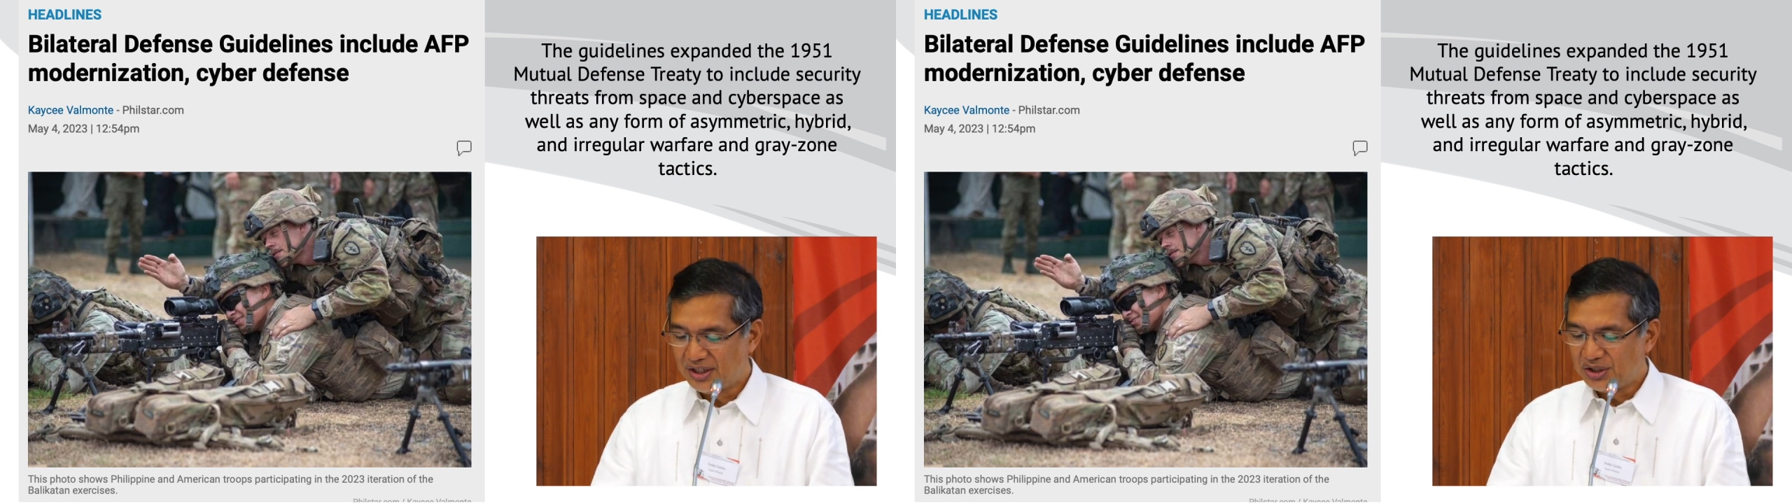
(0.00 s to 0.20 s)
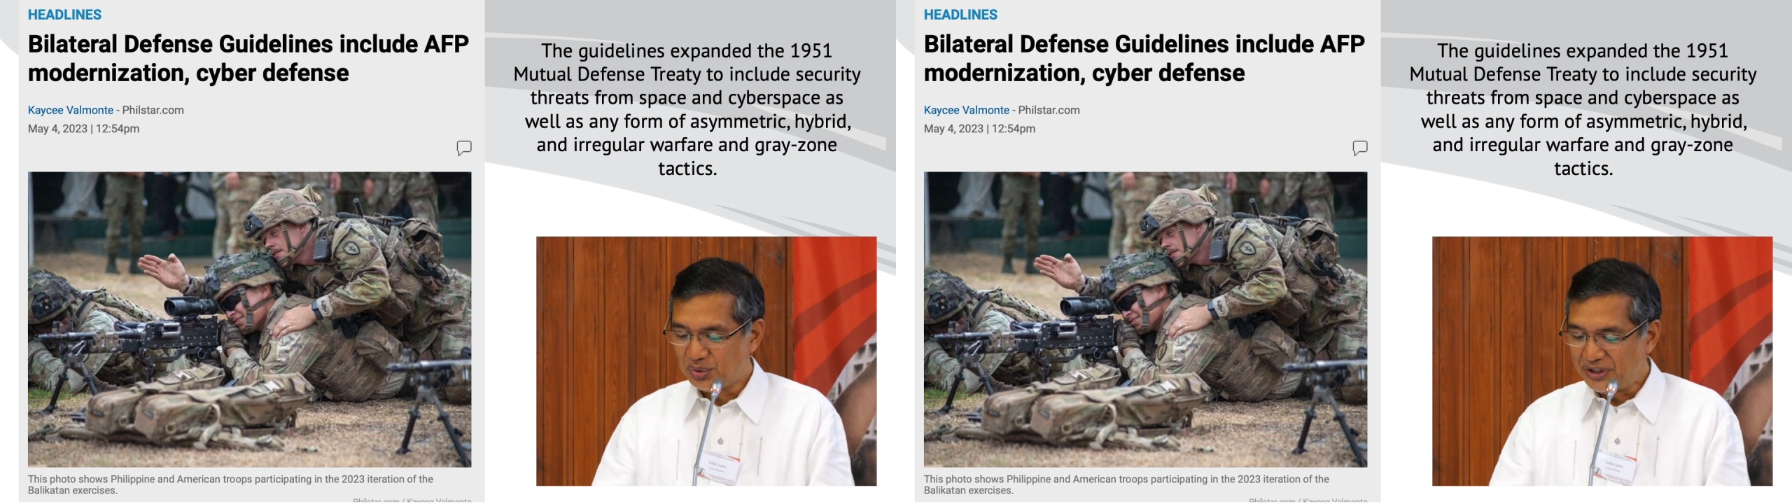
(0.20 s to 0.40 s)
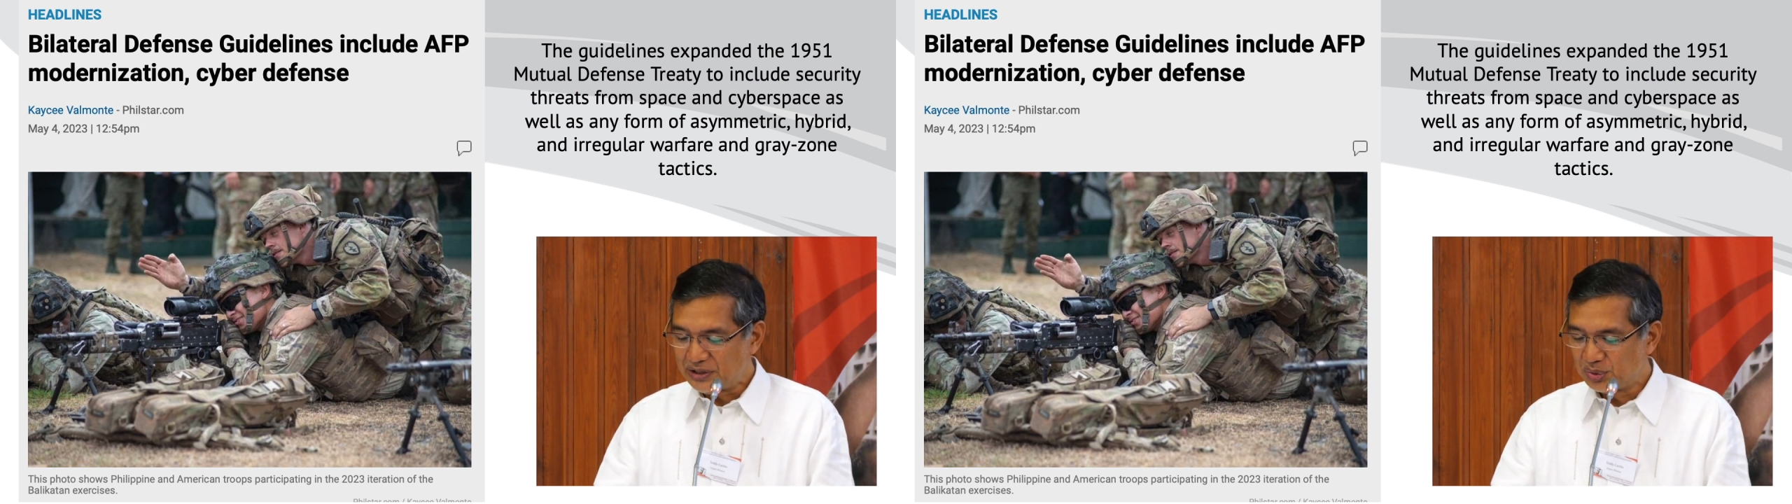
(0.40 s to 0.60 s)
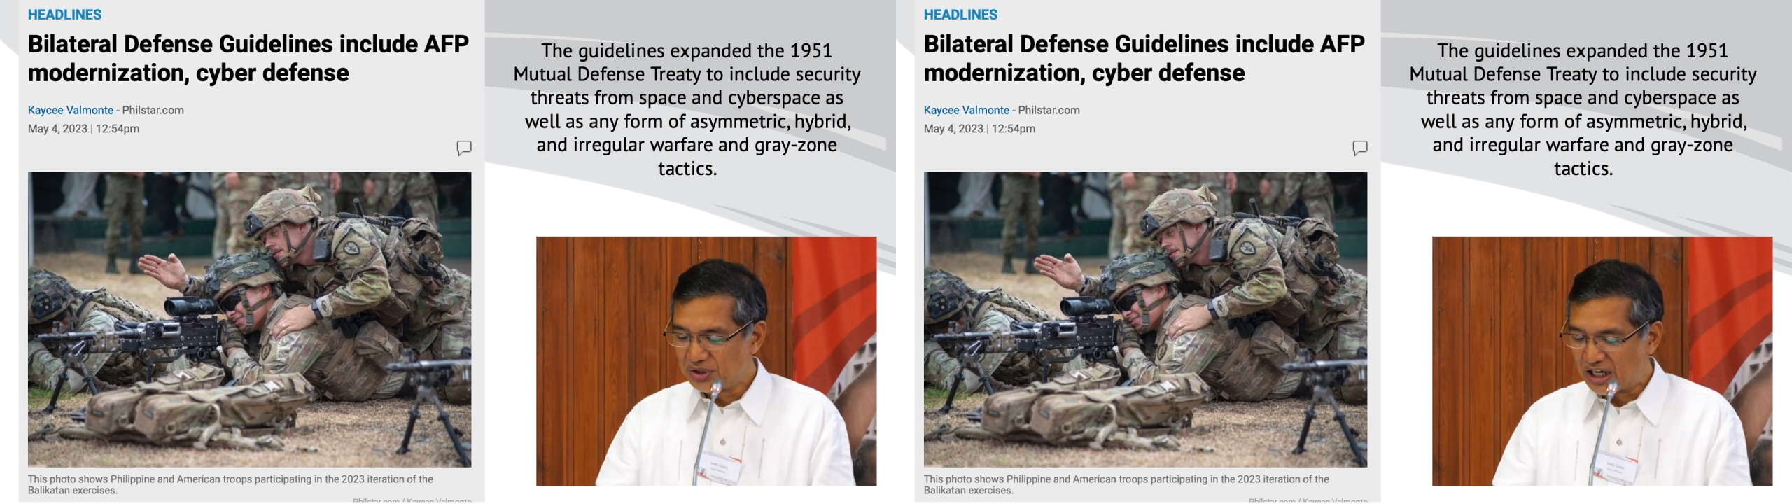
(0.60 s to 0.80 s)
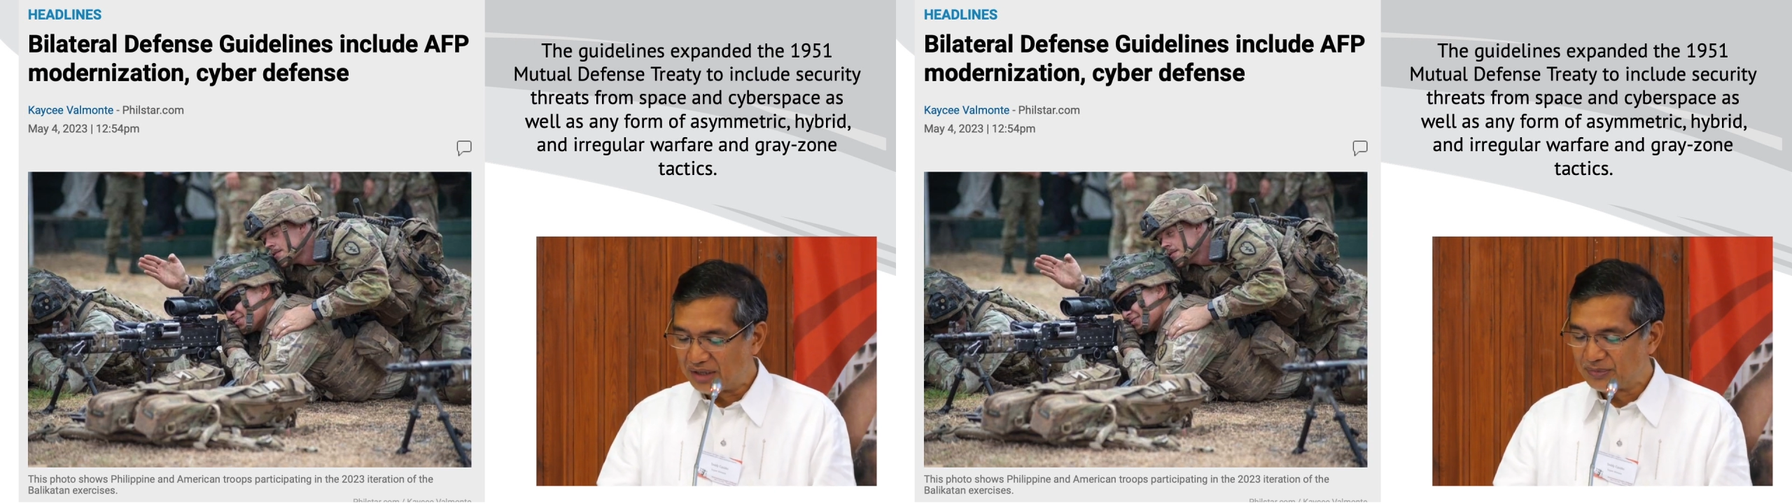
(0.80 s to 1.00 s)
to
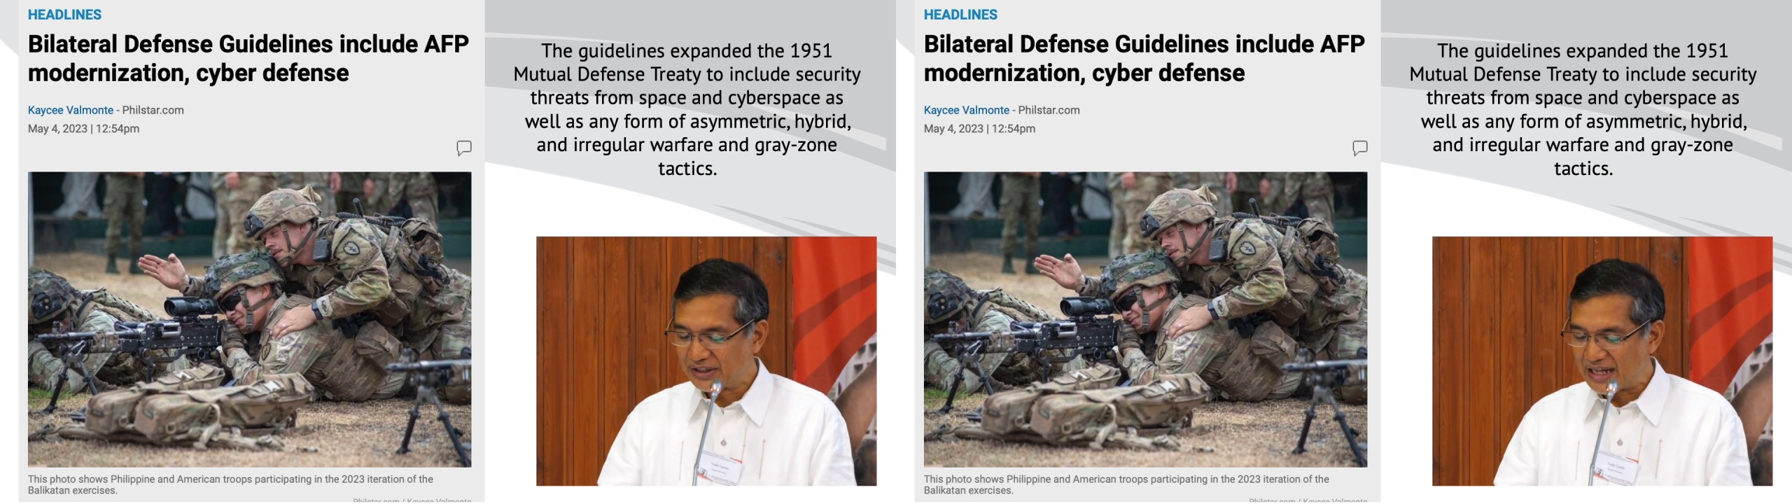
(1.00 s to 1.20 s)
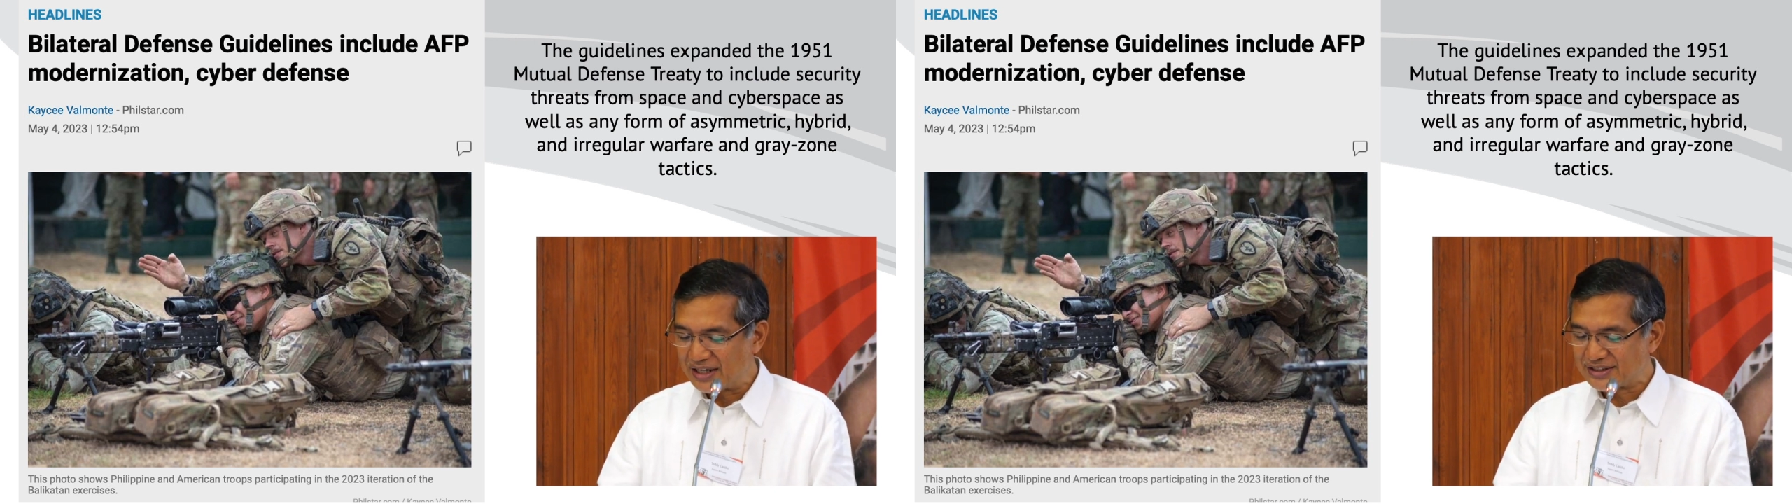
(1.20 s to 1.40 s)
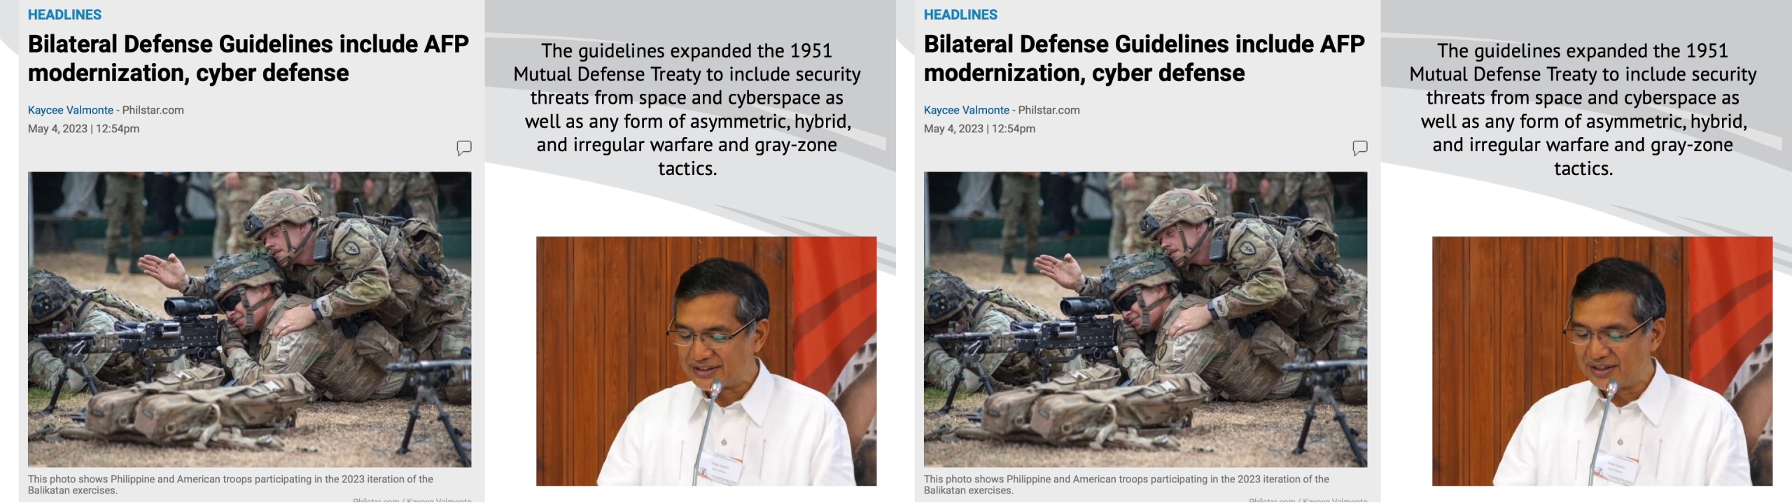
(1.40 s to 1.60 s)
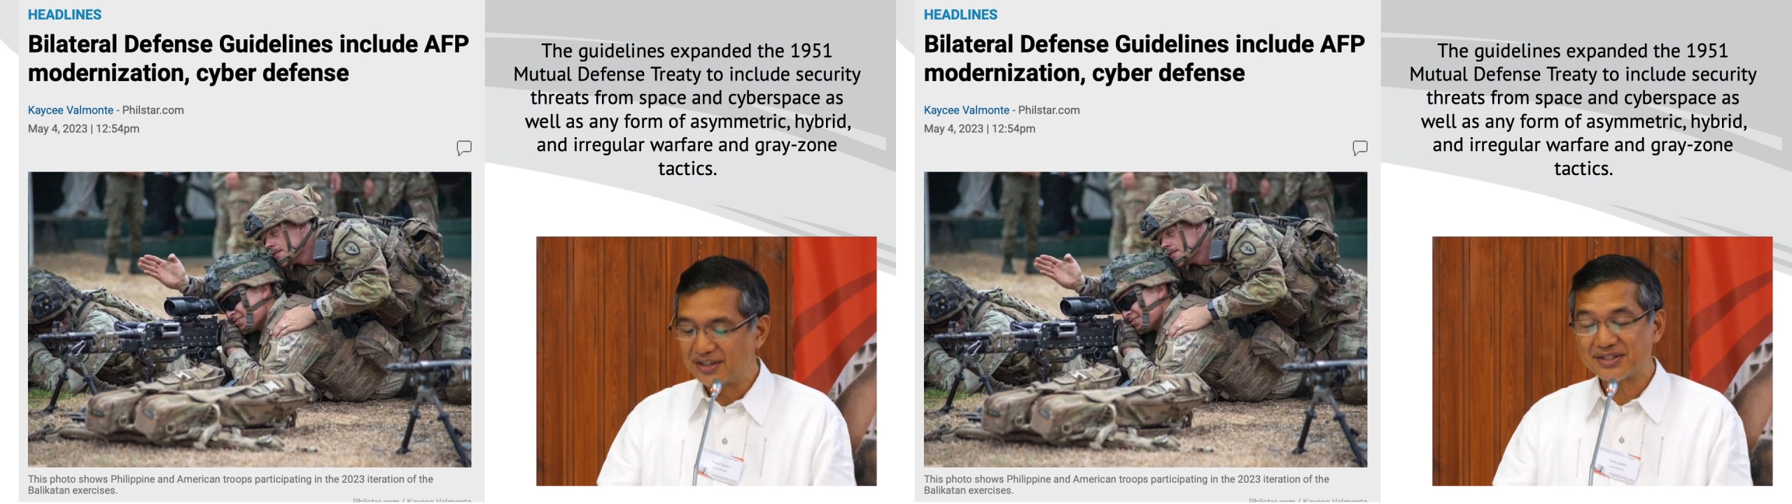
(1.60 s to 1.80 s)
include armed attacks in the